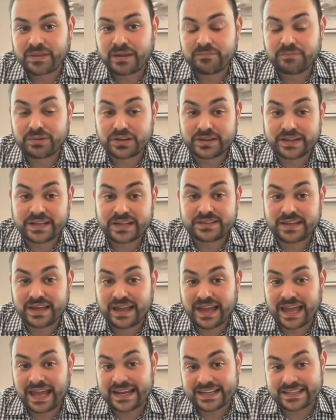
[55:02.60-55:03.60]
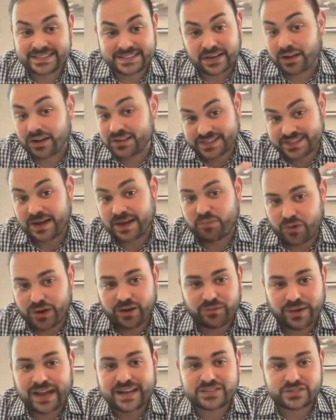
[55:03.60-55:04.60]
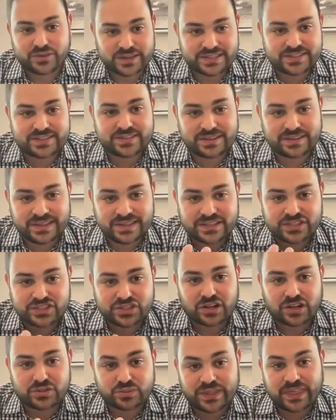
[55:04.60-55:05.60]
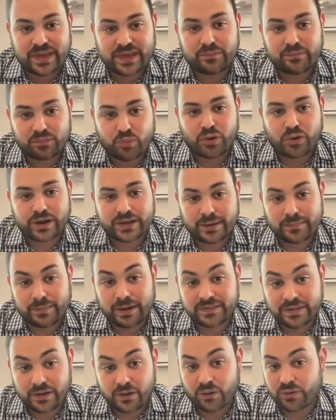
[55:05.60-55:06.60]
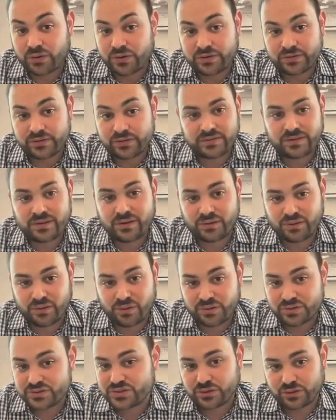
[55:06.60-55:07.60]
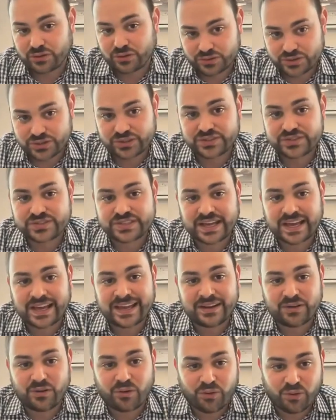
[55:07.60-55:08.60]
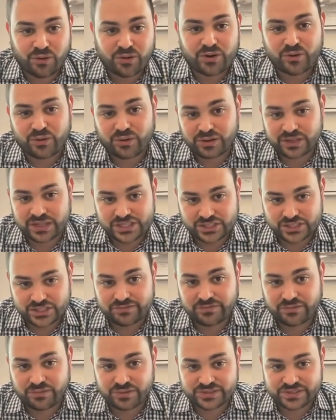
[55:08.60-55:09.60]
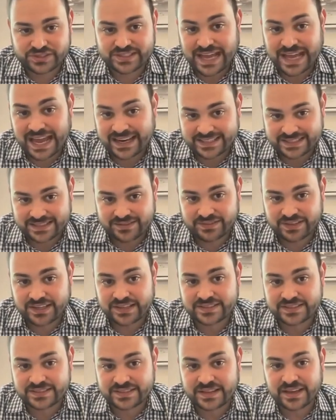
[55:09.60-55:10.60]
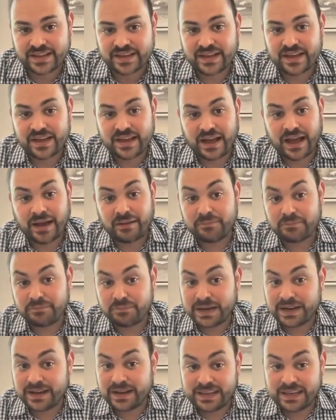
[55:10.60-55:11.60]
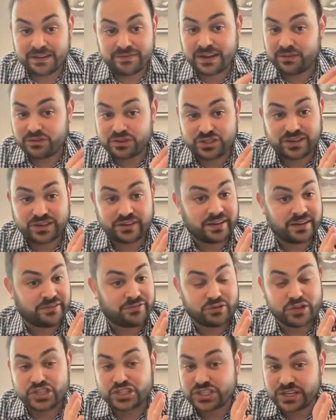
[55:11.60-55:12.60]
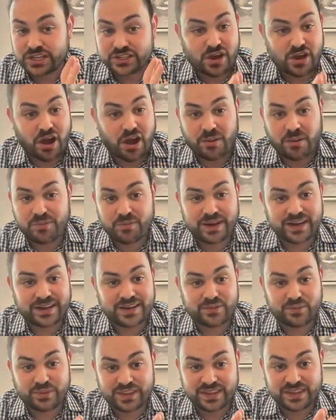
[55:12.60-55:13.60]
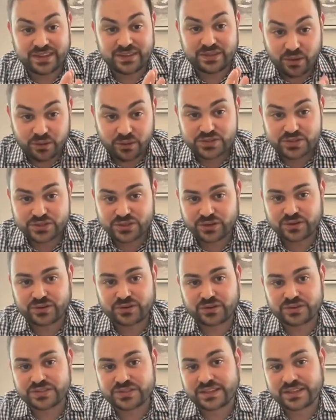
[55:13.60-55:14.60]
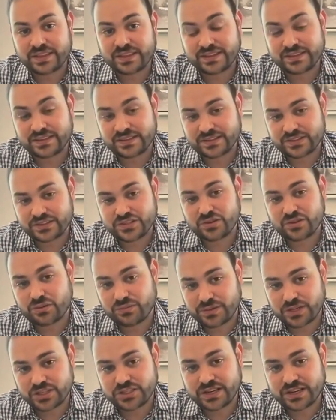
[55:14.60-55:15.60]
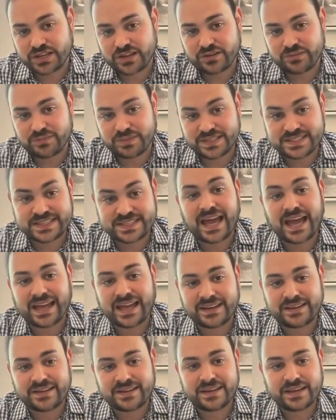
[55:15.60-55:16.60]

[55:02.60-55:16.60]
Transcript: But it starts somewhere, right? So it starts with them worrying about their own soldiers and or coalition forces activities. But even if we just operated within those circles, I think that there's so much that could be said.